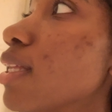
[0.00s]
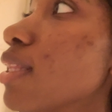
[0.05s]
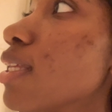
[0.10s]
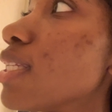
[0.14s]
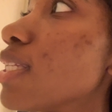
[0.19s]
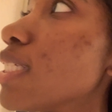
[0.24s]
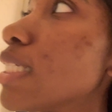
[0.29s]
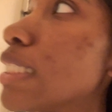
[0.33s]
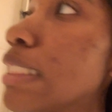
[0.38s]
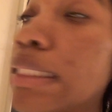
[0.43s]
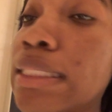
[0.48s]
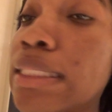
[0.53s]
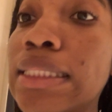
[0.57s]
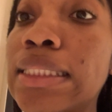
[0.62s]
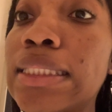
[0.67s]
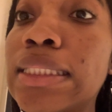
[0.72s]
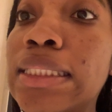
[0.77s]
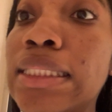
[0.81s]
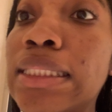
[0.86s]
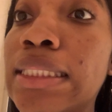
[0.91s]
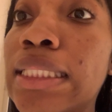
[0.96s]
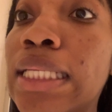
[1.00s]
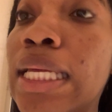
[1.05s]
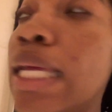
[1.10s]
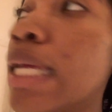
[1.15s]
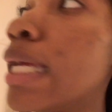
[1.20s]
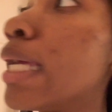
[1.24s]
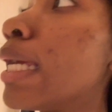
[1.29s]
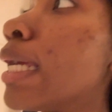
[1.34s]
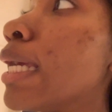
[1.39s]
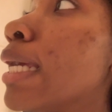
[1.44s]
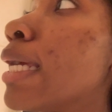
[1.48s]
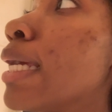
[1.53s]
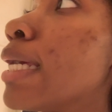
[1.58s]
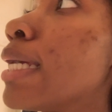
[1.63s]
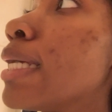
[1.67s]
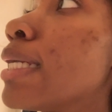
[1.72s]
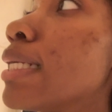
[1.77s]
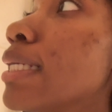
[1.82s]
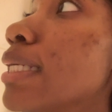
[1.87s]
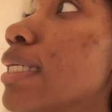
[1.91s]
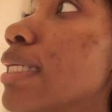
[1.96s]
that's it. Let's
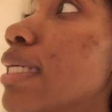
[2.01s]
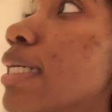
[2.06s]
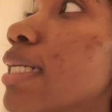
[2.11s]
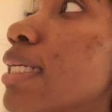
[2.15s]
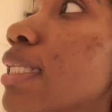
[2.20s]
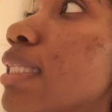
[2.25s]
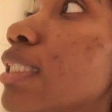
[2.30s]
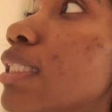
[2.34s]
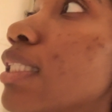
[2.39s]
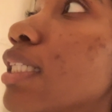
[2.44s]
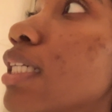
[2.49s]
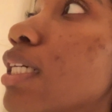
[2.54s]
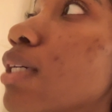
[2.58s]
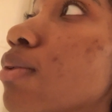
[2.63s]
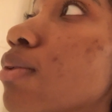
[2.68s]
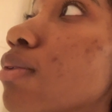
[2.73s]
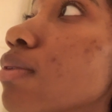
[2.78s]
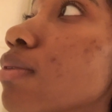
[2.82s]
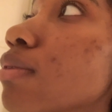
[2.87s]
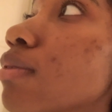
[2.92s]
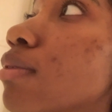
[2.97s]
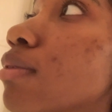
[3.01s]
get in the shower